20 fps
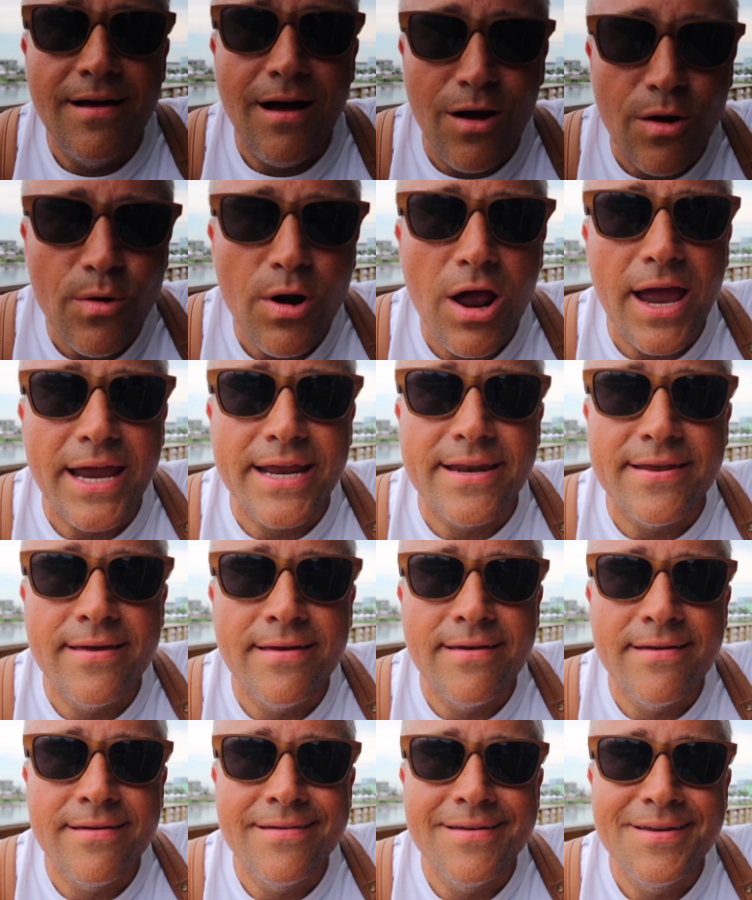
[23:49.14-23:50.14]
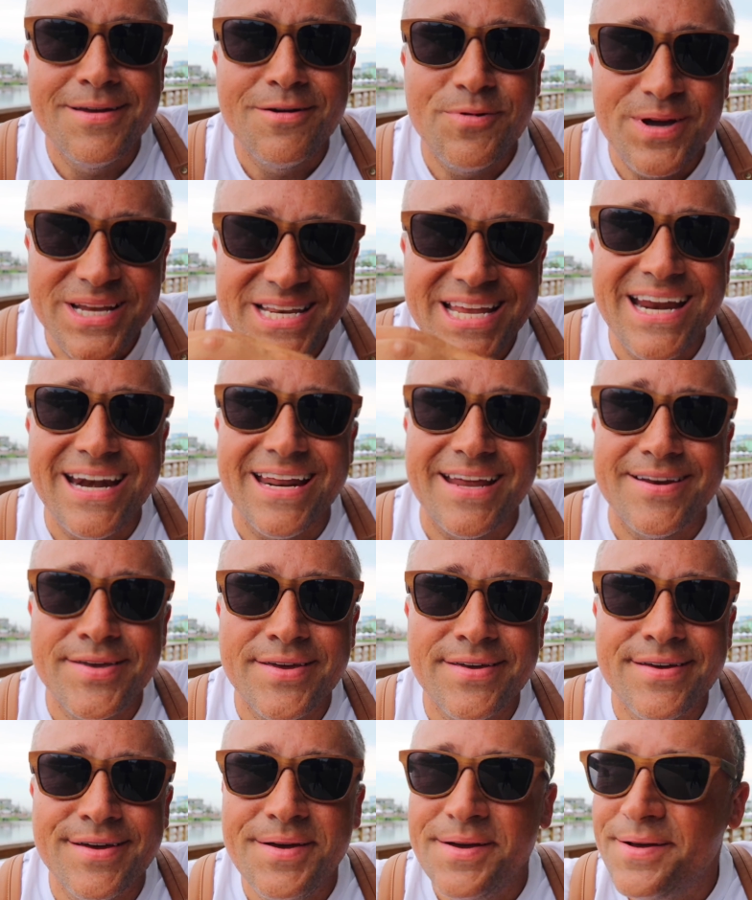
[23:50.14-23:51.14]
All right, we did it.
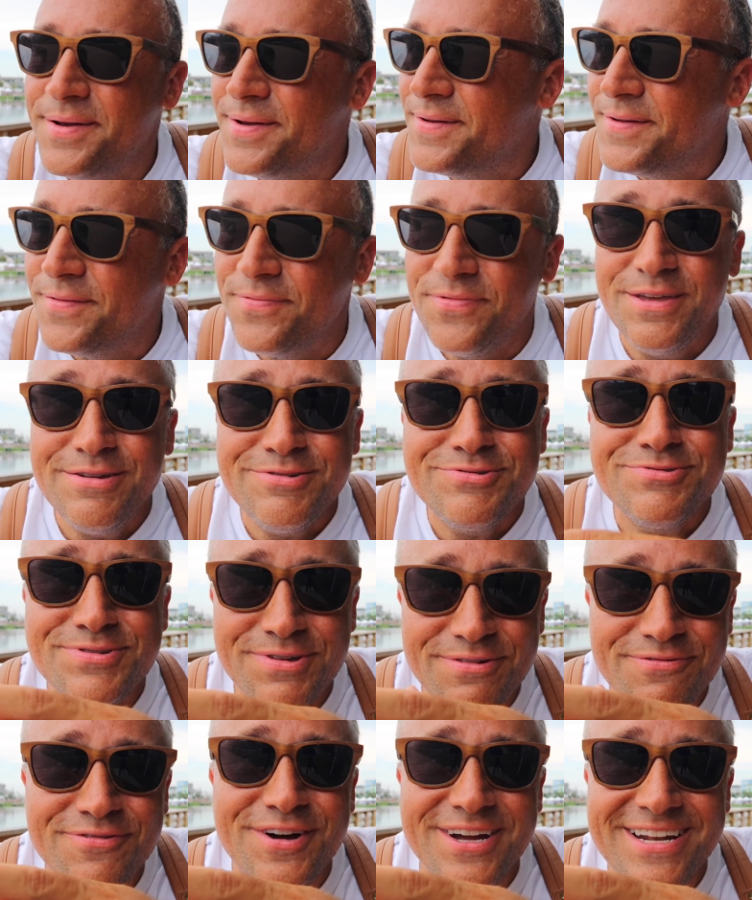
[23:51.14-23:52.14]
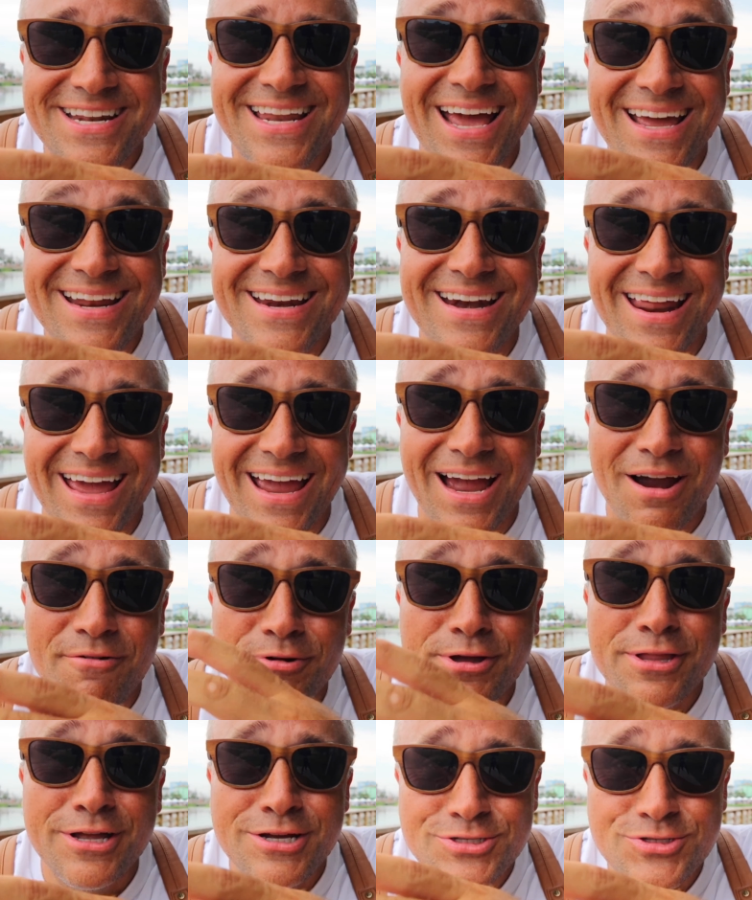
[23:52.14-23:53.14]
This was a fun day today. I
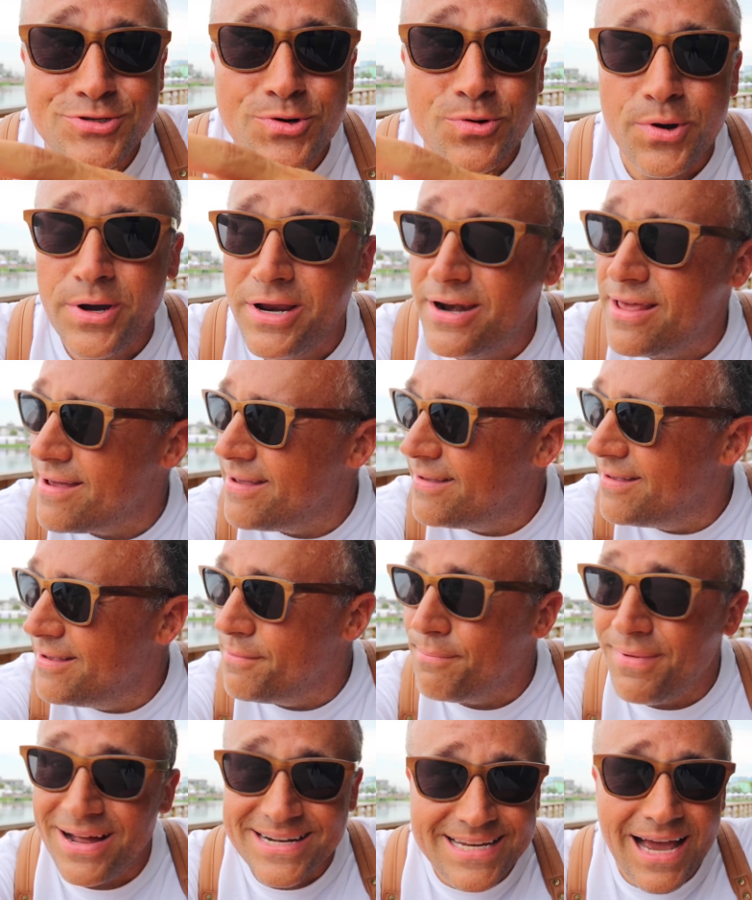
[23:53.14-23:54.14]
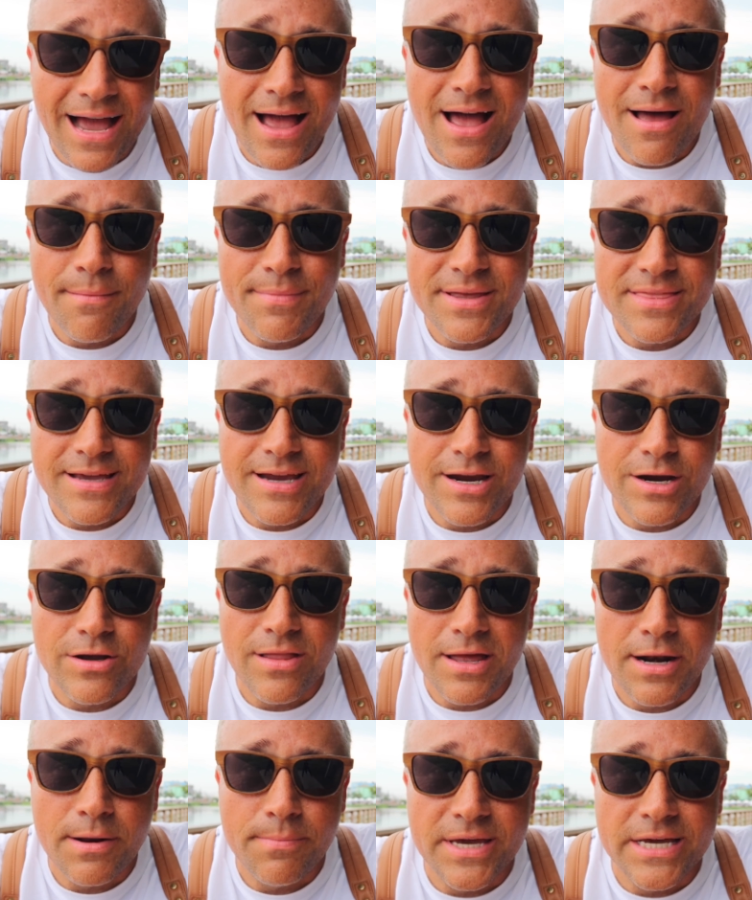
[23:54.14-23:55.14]
really enjoyed my time at the
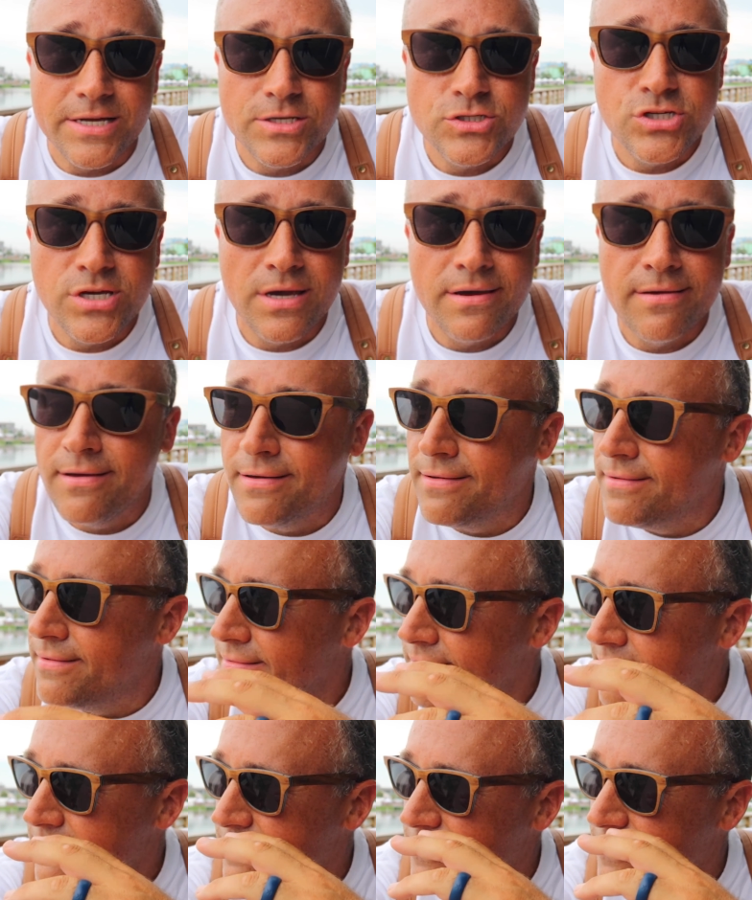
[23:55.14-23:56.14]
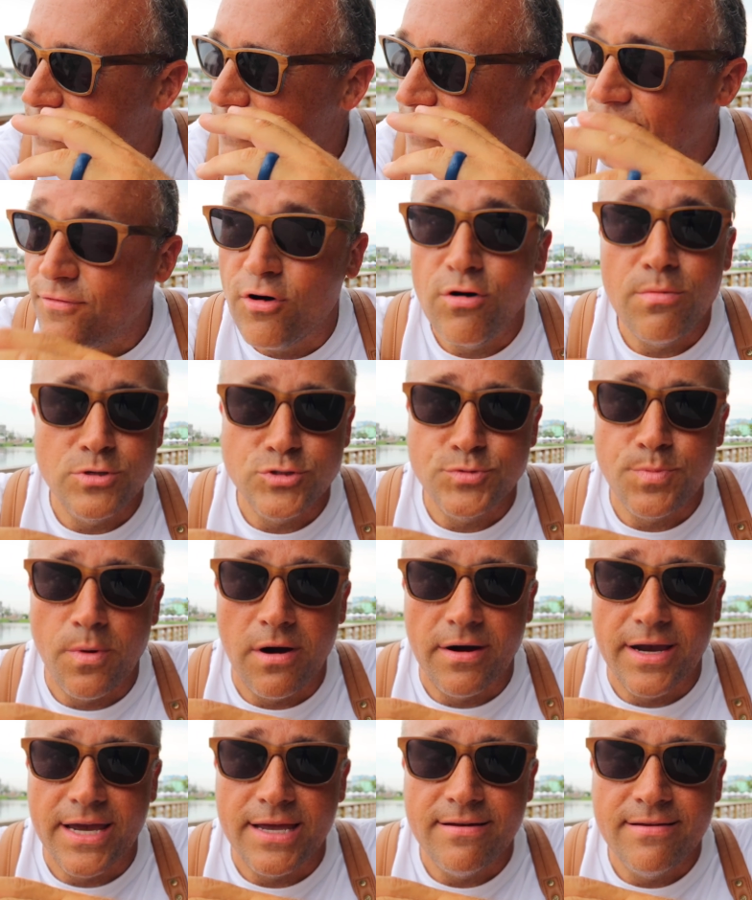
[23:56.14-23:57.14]
Carolina Beach Farmers
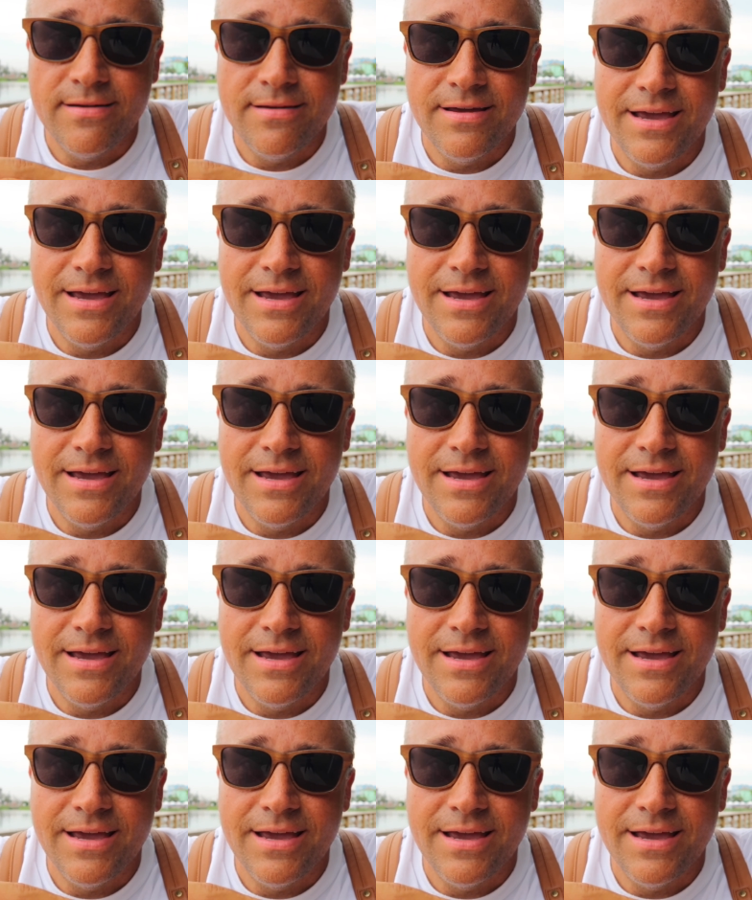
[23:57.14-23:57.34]
Market.